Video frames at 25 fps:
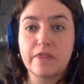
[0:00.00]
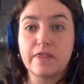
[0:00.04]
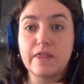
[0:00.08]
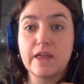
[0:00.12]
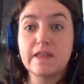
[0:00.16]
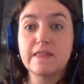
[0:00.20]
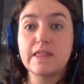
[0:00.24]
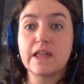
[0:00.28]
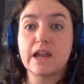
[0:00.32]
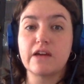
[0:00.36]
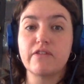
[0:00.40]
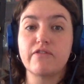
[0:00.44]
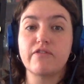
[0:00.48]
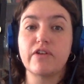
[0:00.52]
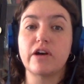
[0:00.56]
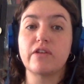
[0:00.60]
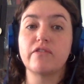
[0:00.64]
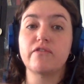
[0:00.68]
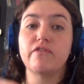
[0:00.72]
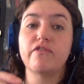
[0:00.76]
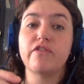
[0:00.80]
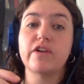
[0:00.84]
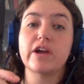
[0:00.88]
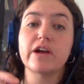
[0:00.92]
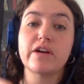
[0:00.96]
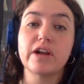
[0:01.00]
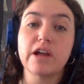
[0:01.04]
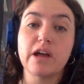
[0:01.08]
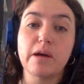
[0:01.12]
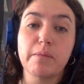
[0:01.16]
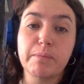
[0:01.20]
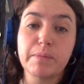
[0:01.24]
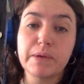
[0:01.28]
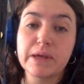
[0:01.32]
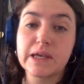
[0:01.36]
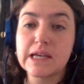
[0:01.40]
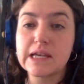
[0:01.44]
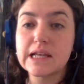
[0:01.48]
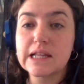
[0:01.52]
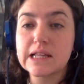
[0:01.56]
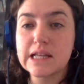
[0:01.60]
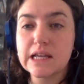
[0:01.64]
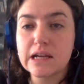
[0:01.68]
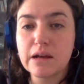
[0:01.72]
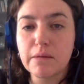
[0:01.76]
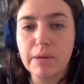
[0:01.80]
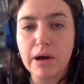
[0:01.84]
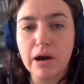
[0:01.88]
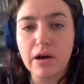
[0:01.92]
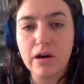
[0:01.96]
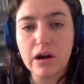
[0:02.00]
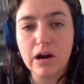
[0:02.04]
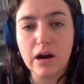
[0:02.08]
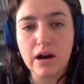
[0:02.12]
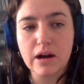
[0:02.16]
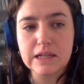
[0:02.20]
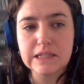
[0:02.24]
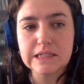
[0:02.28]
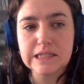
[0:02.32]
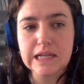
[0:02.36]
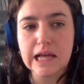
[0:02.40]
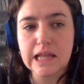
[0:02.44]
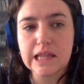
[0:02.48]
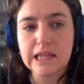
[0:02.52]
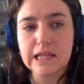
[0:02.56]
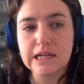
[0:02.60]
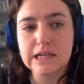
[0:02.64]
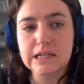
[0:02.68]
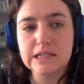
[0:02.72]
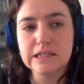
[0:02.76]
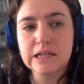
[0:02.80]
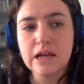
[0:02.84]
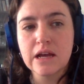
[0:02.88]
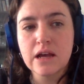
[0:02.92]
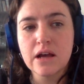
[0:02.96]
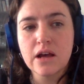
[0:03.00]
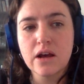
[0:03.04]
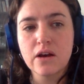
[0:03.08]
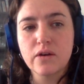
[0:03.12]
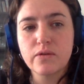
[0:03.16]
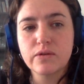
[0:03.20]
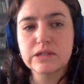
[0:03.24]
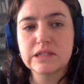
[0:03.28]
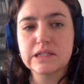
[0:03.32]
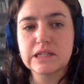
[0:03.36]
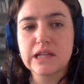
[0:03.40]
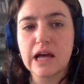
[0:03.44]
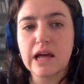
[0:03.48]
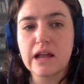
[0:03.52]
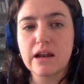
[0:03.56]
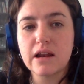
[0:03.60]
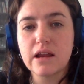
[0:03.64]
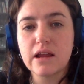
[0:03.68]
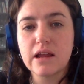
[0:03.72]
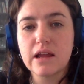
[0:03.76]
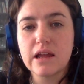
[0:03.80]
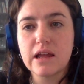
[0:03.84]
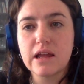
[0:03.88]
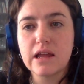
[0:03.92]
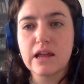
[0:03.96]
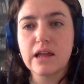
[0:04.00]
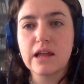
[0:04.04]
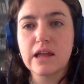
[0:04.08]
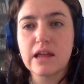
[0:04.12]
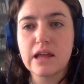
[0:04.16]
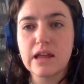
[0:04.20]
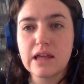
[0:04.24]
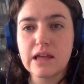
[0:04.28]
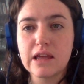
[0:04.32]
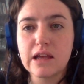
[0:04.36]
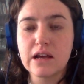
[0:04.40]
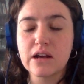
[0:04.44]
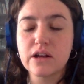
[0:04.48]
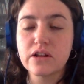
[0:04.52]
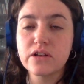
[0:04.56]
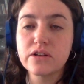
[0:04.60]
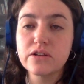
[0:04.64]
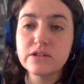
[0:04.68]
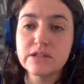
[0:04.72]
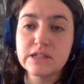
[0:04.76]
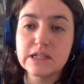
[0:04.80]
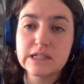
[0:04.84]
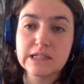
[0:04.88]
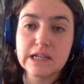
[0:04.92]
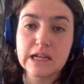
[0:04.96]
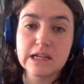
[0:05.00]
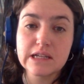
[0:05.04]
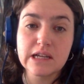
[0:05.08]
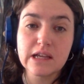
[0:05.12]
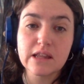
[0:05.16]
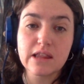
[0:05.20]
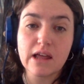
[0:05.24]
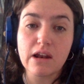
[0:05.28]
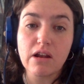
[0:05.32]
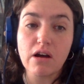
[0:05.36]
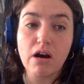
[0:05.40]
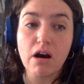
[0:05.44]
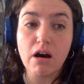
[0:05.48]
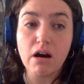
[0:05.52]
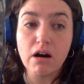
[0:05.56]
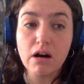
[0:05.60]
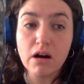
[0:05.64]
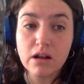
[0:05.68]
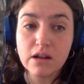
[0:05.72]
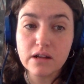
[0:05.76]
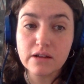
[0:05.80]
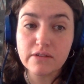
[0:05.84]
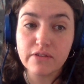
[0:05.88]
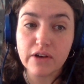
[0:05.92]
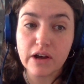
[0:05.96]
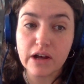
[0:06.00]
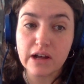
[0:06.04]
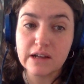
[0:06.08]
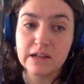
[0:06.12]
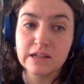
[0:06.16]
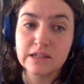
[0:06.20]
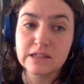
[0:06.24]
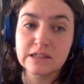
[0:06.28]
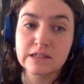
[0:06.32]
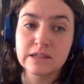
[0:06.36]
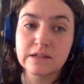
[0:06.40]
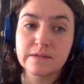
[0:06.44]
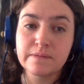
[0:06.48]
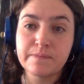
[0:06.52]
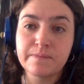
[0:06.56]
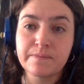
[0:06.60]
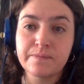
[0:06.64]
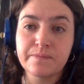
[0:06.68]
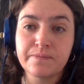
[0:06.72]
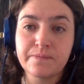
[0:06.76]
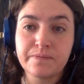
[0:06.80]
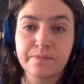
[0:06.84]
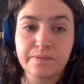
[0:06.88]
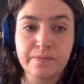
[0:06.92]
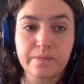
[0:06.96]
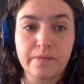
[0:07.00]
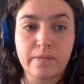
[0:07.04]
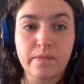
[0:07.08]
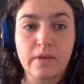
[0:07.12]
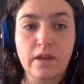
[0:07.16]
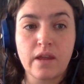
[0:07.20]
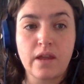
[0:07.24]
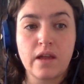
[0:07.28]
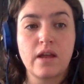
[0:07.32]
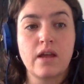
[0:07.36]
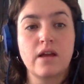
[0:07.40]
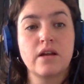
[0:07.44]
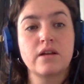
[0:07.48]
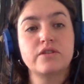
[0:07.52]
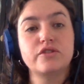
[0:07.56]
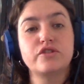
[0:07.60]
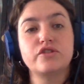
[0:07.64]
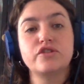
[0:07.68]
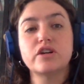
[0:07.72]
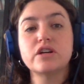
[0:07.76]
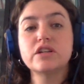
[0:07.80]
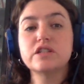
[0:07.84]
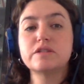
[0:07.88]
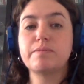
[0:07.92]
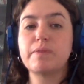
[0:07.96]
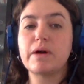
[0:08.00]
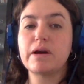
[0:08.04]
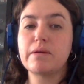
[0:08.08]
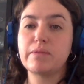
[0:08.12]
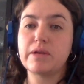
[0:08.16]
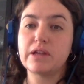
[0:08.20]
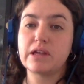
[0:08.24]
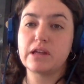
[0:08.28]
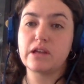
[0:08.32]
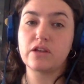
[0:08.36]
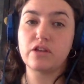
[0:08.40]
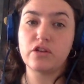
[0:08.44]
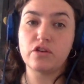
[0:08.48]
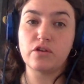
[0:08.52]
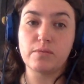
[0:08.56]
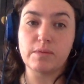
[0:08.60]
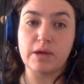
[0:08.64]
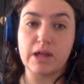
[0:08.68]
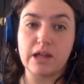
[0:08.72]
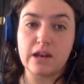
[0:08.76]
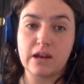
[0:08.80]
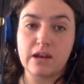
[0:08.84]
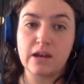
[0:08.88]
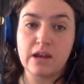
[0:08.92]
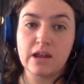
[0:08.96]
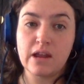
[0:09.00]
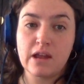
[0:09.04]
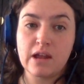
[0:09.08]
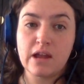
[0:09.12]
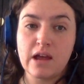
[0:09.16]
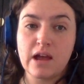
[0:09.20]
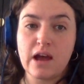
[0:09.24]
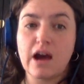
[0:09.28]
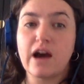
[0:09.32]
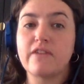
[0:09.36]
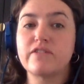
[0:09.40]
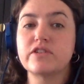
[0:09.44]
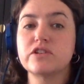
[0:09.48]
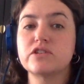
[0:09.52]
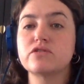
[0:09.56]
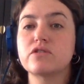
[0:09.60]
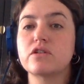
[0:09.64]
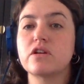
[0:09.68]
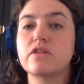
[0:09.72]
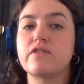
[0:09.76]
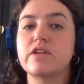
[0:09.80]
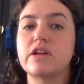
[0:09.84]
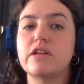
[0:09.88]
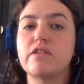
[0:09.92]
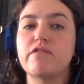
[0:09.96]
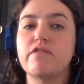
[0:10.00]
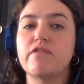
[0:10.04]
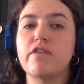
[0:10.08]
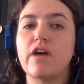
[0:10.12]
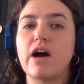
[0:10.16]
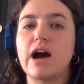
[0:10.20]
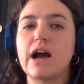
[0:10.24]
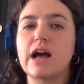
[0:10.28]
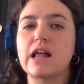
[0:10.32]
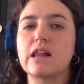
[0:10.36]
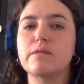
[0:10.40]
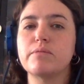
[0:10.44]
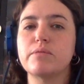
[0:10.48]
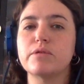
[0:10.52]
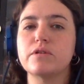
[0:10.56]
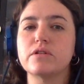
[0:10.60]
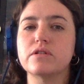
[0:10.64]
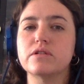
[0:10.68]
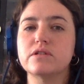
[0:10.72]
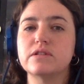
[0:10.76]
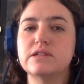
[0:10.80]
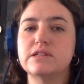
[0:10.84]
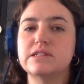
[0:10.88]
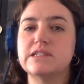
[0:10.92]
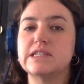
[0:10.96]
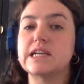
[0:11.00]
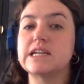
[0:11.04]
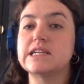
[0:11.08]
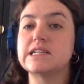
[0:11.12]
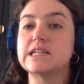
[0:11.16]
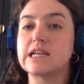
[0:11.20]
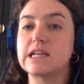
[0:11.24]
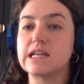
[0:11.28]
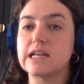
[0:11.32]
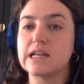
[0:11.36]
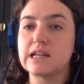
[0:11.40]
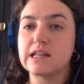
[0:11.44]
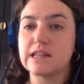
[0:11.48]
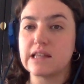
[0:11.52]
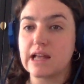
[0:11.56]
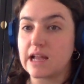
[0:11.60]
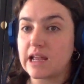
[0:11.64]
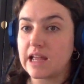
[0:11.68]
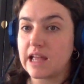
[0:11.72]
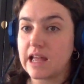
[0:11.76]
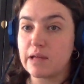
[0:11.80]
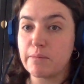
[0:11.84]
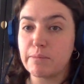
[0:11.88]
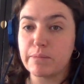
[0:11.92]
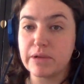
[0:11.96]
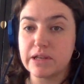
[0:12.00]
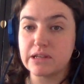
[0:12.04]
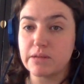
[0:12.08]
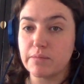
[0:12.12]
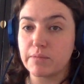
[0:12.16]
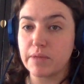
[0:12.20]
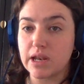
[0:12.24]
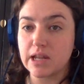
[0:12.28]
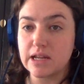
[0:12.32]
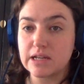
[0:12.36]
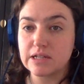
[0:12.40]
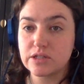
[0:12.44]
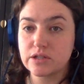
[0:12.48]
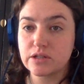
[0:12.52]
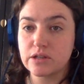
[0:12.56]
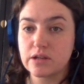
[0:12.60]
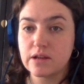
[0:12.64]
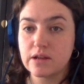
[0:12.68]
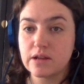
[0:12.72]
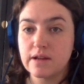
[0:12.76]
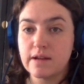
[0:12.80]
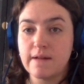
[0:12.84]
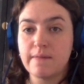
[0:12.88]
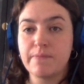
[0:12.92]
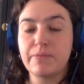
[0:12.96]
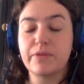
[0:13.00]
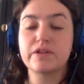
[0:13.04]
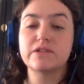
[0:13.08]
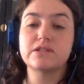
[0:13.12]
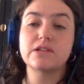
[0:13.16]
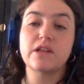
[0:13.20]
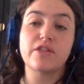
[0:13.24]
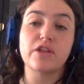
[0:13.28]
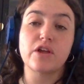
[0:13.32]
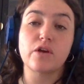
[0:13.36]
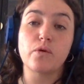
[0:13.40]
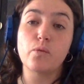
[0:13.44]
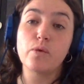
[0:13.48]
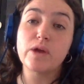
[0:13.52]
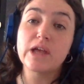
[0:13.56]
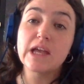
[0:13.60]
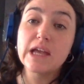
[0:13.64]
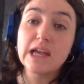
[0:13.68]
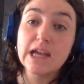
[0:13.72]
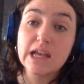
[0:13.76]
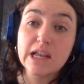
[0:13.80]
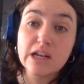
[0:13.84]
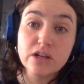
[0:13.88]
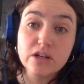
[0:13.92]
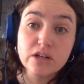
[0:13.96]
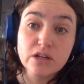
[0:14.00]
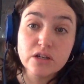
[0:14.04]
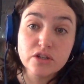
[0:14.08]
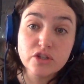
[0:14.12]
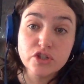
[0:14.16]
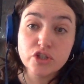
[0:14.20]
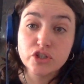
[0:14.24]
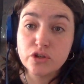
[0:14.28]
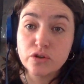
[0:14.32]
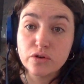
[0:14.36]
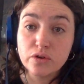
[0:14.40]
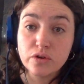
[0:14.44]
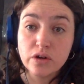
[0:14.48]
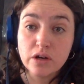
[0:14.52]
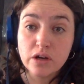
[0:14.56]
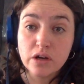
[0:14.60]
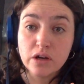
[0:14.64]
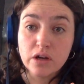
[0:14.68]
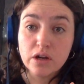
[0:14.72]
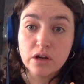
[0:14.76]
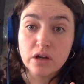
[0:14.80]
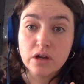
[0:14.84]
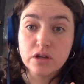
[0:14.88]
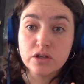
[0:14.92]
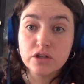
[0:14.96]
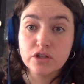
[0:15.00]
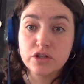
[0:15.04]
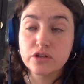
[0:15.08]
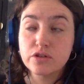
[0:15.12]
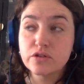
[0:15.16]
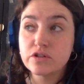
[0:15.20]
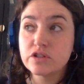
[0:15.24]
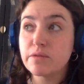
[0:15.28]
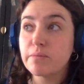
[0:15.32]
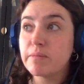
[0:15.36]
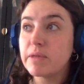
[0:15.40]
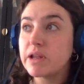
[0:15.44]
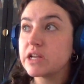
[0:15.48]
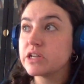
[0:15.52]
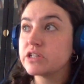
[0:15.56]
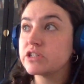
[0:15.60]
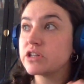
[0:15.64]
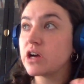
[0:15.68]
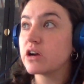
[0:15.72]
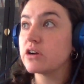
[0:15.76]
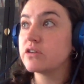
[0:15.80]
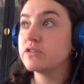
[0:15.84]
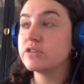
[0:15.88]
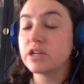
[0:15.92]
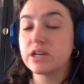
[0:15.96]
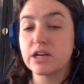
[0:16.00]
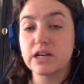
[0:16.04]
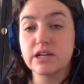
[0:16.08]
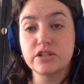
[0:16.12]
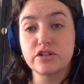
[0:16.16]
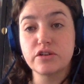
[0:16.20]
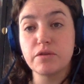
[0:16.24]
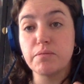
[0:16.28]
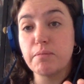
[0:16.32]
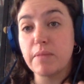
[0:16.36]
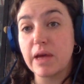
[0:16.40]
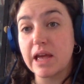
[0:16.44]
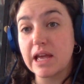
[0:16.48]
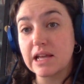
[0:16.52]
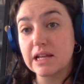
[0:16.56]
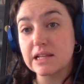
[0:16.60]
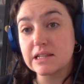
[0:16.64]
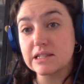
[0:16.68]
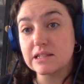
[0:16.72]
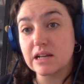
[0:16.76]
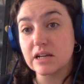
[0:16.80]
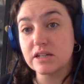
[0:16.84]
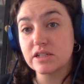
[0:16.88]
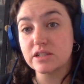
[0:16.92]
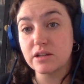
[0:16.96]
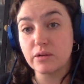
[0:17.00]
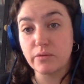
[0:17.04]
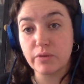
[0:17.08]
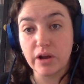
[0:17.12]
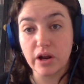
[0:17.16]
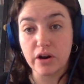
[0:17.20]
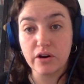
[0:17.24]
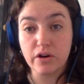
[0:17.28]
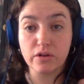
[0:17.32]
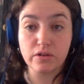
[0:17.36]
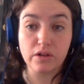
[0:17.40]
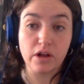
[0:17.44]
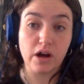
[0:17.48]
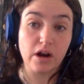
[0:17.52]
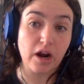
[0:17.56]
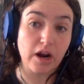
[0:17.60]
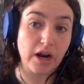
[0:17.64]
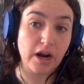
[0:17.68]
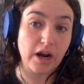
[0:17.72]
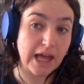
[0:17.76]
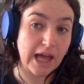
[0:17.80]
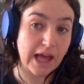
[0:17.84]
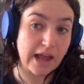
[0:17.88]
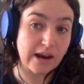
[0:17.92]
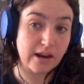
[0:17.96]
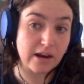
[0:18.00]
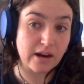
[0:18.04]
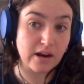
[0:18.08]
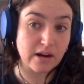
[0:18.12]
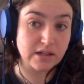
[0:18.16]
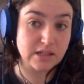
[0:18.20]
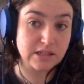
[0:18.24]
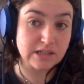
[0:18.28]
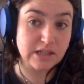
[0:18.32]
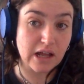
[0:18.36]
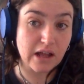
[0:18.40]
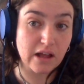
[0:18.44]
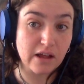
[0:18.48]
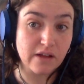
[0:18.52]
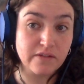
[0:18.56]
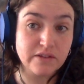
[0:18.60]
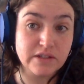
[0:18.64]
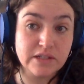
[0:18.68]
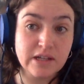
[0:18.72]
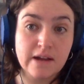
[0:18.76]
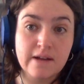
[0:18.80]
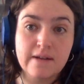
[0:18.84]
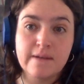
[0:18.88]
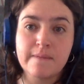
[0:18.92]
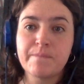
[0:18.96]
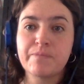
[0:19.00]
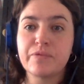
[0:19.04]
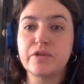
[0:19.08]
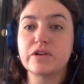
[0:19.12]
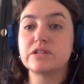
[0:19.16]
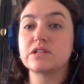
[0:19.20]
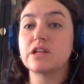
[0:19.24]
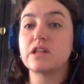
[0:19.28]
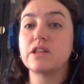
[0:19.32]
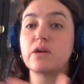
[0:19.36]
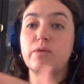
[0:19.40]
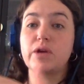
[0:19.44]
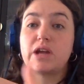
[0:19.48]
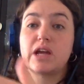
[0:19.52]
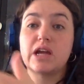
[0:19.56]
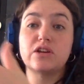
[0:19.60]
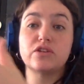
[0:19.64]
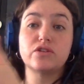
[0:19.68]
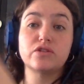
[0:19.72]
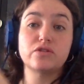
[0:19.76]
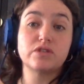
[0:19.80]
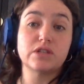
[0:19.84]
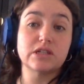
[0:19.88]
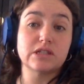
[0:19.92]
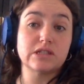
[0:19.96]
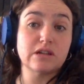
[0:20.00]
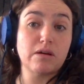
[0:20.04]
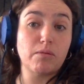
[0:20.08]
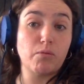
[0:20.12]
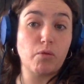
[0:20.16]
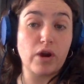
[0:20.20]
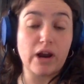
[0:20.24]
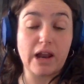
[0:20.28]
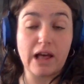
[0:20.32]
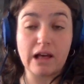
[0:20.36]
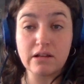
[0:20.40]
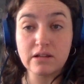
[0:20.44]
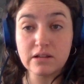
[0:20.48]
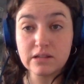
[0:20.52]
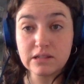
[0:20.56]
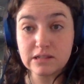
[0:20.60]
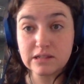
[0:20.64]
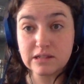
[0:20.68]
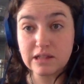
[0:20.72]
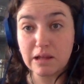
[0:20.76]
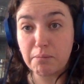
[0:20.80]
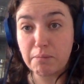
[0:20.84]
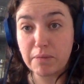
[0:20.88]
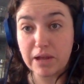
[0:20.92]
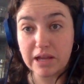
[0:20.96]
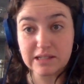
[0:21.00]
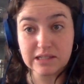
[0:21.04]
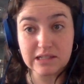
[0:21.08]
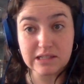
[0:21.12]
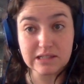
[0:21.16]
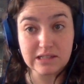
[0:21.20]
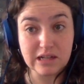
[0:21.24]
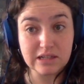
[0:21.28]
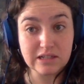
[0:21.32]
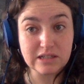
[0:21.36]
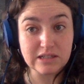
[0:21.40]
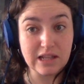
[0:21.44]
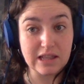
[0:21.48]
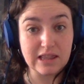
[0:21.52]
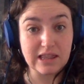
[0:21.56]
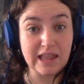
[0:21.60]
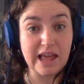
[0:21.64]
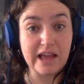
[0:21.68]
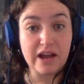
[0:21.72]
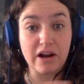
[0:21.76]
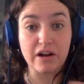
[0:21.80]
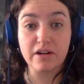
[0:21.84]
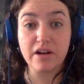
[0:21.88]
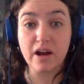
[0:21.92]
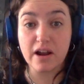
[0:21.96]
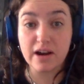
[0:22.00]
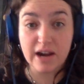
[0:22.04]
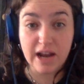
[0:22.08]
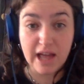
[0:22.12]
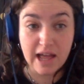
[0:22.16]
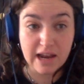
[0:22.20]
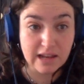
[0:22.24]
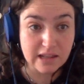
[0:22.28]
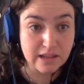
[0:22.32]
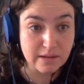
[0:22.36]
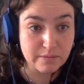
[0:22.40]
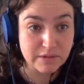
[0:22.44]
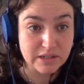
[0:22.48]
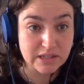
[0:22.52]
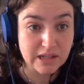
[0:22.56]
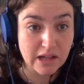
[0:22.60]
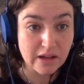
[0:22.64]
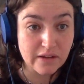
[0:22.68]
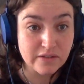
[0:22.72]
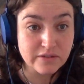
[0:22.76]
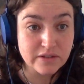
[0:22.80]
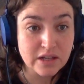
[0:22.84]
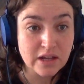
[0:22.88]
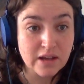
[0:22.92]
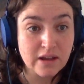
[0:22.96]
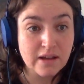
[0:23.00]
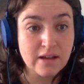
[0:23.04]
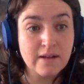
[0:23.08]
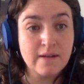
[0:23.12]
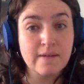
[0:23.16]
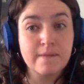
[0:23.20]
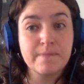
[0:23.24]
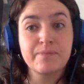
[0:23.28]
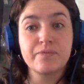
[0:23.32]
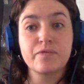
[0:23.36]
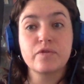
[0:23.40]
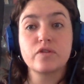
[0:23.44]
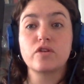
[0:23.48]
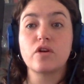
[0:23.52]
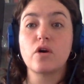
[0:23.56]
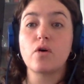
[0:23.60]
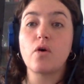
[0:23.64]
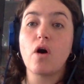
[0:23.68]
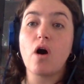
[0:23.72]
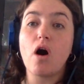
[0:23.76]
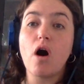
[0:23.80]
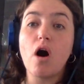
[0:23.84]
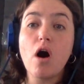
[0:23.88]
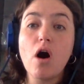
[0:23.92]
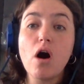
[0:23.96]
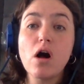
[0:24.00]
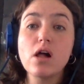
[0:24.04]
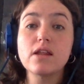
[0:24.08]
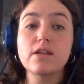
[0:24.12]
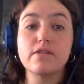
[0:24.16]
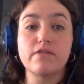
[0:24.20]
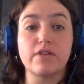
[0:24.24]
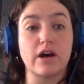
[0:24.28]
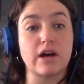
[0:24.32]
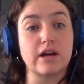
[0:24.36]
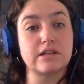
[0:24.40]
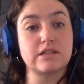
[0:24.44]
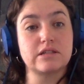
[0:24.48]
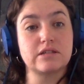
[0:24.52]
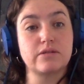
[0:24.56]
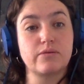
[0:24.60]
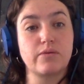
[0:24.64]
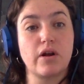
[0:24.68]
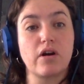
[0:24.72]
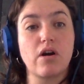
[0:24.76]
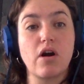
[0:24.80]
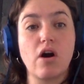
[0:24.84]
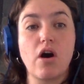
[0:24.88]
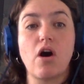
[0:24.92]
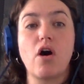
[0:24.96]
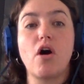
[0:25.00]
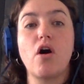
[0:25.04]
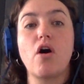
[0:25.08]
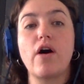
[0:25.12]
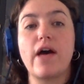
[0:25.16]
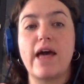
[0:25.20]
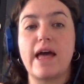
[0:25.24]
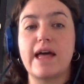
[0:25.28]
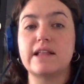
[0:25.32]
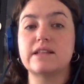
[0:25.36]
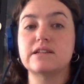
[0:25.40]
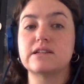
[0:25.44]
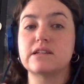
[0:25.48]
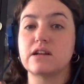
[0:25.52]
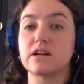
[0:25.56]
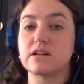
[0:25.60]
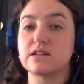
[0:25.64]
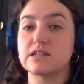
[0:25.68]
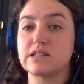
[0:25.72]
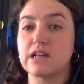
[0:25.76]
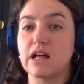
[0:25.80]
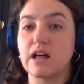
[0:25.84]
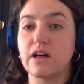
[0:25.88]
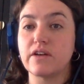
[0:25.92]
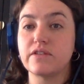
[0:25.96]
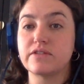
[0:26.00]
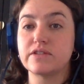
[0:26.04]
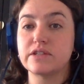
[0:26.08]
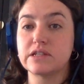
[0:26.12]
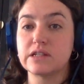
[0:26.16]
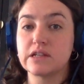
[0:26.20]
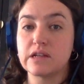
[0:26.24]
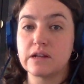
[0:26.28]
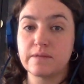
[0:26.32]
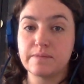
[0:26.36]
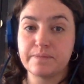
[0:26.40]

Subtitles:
thing that I found very appealing about Kant's ethics was that he includes this idea that all of us, just by being human, have a sort of inviolable dignity that can't be diminished. There's nothing we can do to diminish our own dignity, to make it such that we are no longer an end in ourselves. There's nothing we can do to someone else that makes it such that they are not an end in themselves. So all of us, we are all ends in ourselves.